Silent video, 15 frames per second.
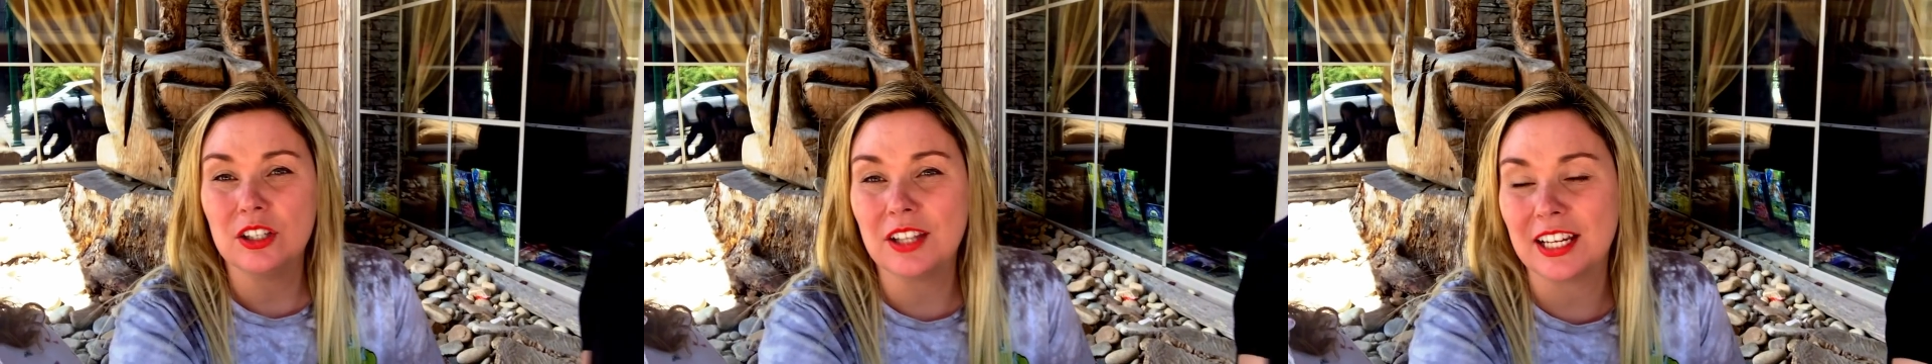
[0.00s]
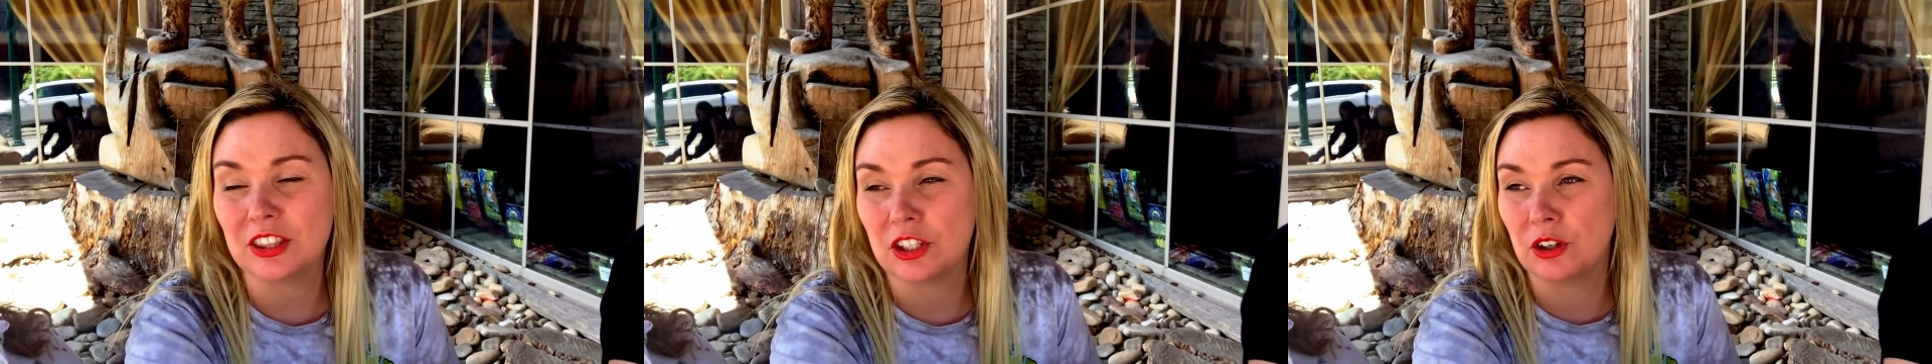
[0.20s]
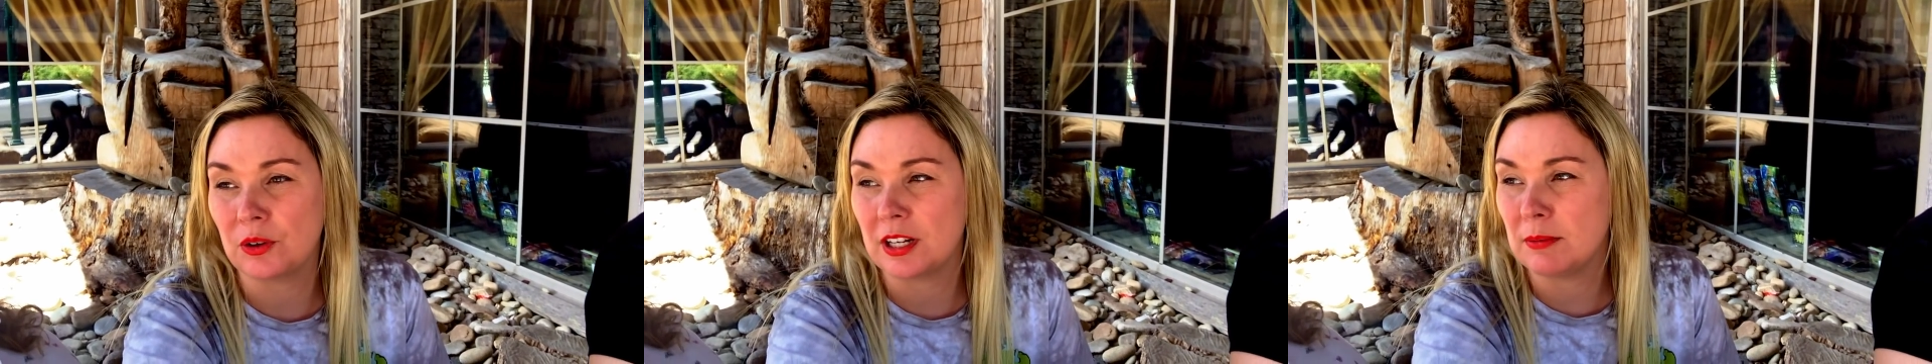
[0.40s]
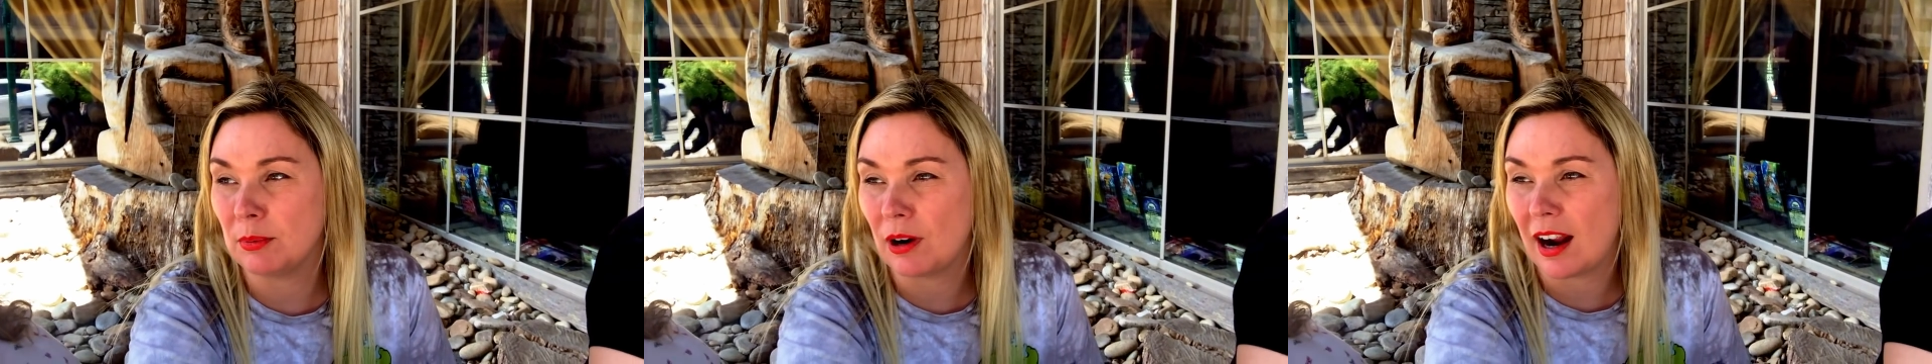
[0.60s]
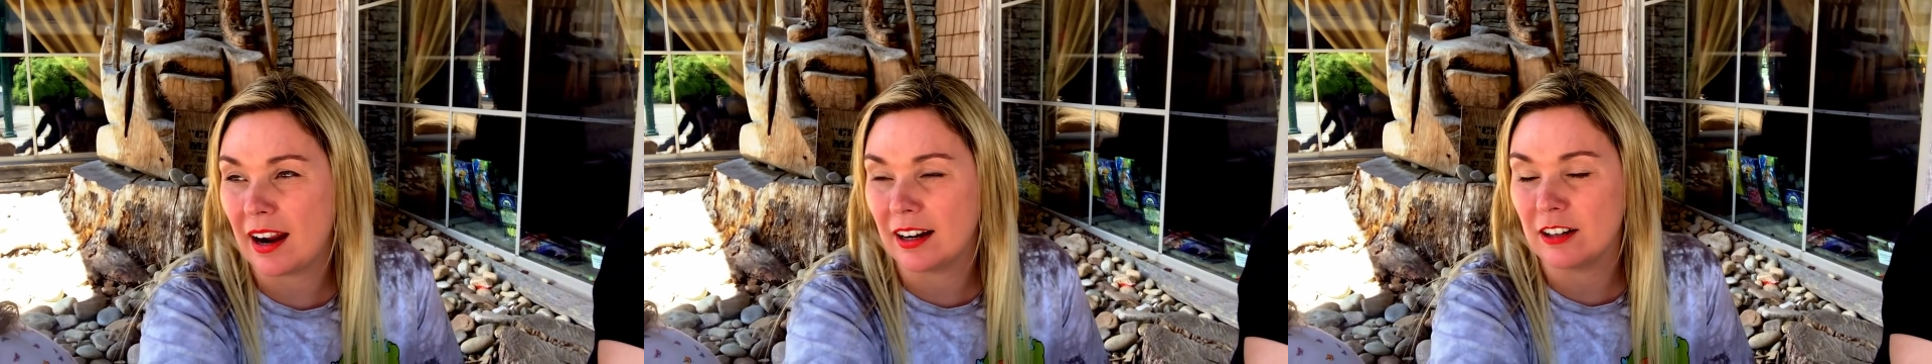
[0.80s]
Like the
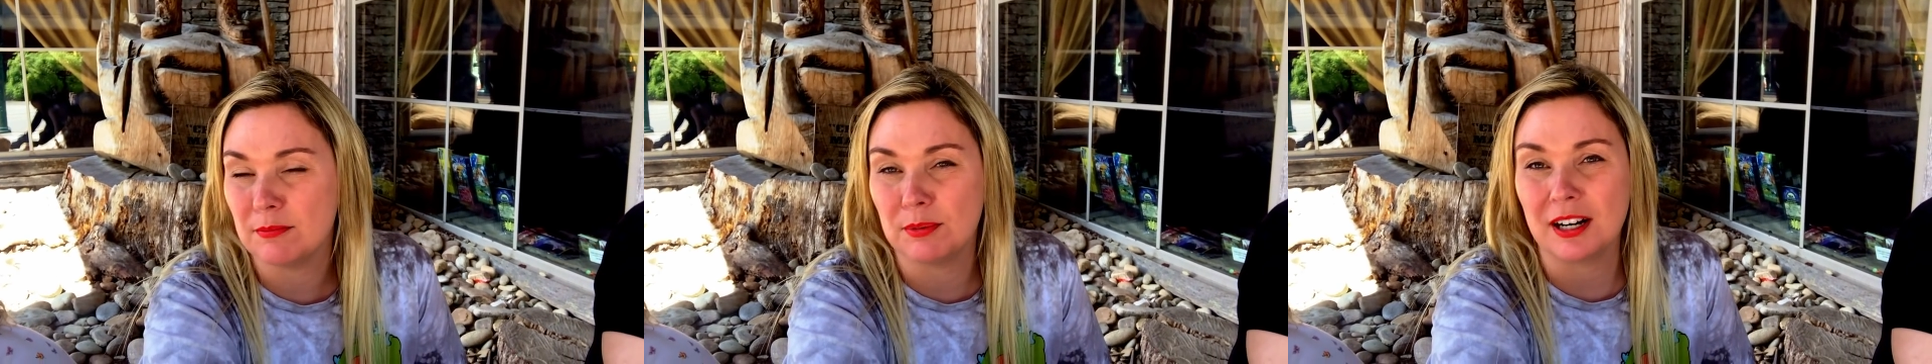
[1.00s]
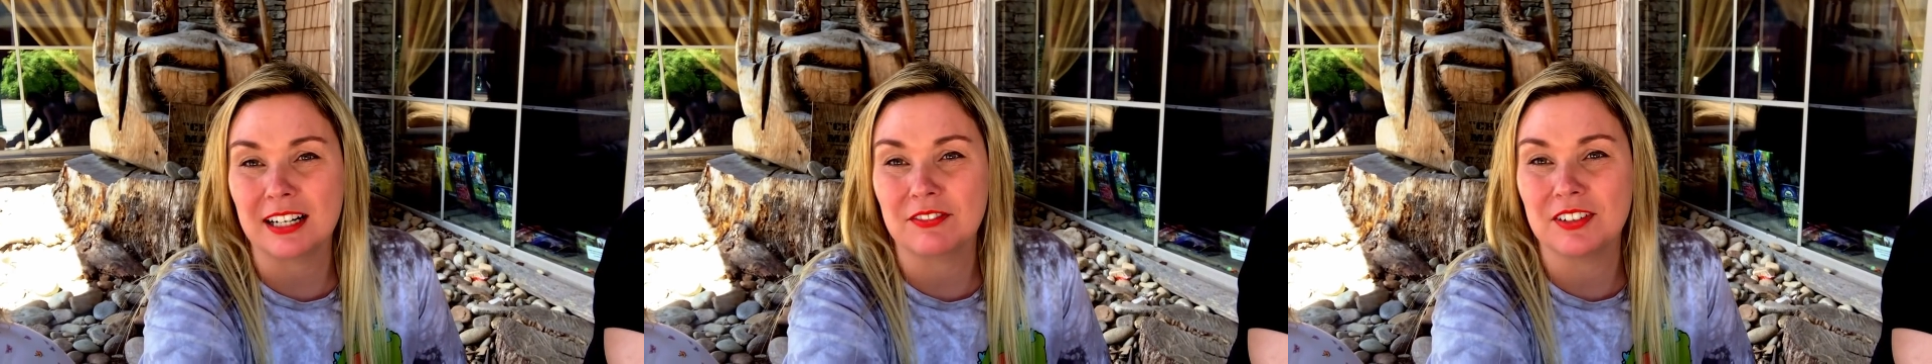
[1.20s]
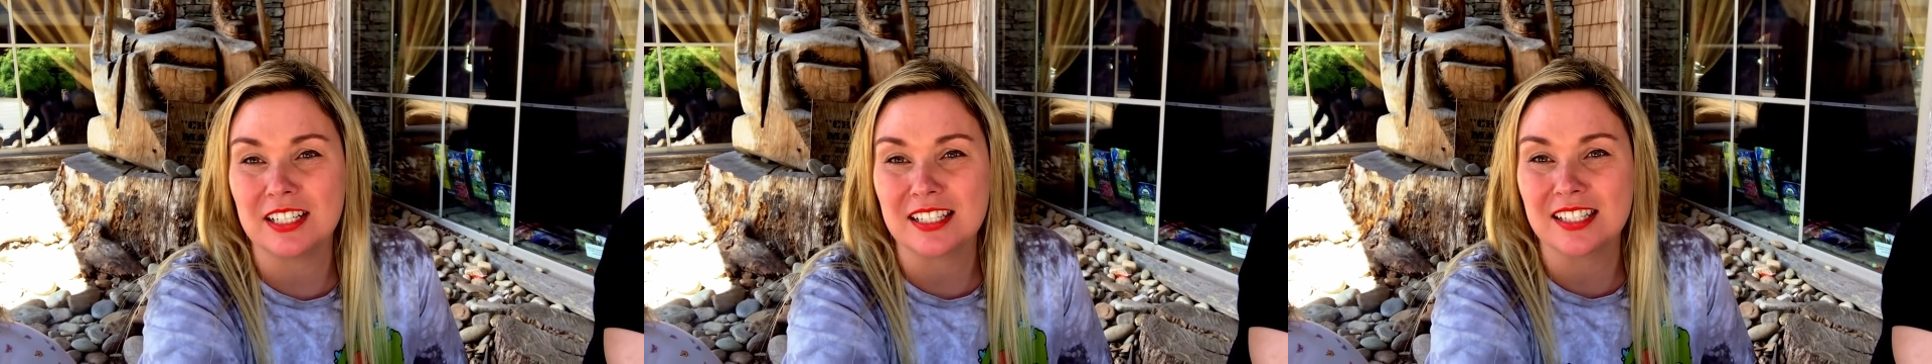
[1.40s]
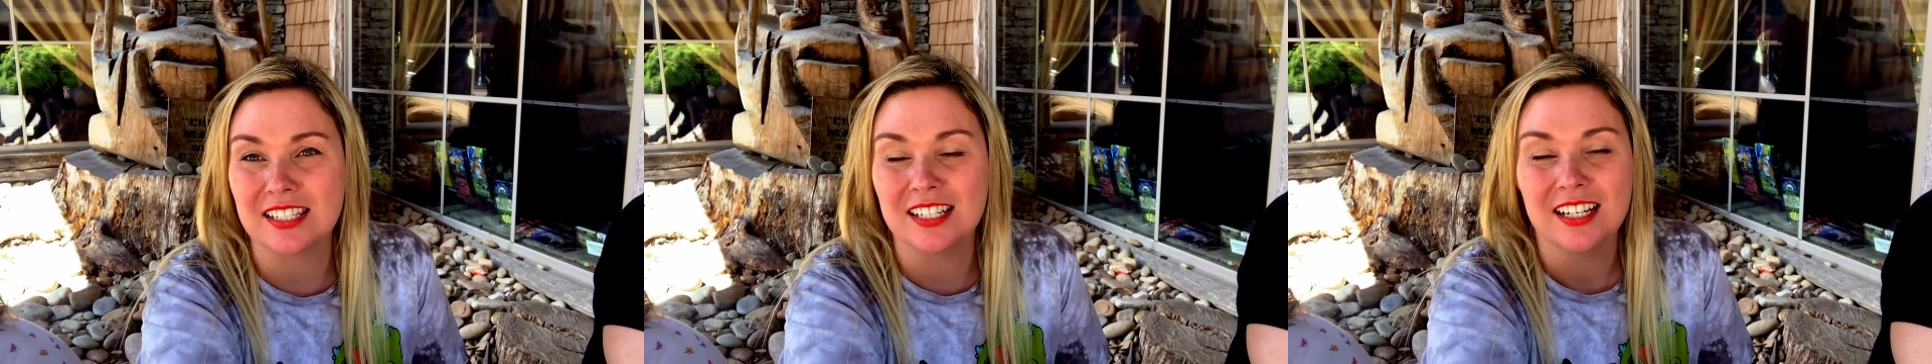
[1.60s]
Greenbrier breakfast